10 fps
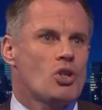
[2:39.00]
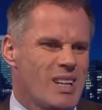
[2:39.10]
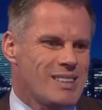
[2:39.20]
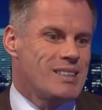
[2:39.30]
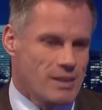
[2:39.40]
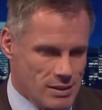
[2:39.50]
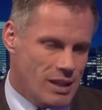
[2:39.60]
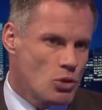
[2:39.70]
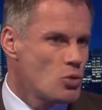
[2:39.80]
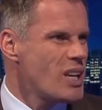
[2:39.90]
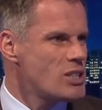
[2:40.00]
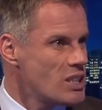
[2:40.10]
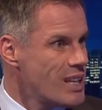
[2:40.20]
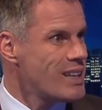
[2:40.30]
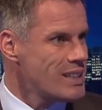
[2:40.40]
because that is, as you say,
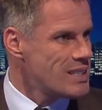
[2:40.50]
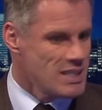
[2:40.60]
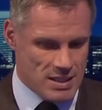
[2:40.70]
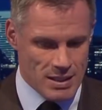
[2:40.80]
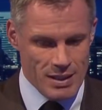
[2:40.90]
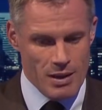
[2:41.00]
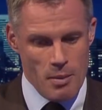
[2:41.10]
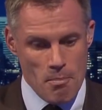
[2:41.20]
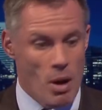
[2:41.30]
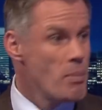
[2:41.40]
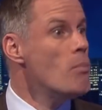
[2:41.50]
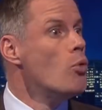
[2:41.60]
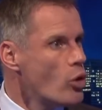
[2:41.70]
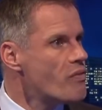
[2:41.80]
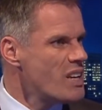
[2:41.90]
that is maybe
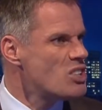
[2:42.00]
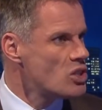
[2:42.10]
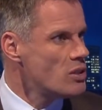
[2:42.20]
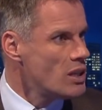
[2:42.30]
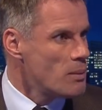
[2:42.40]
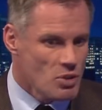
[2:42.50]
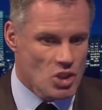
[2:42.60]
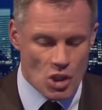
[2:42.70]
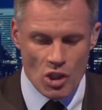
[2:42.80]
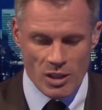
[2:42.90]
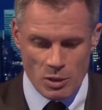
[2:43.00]
more of his position.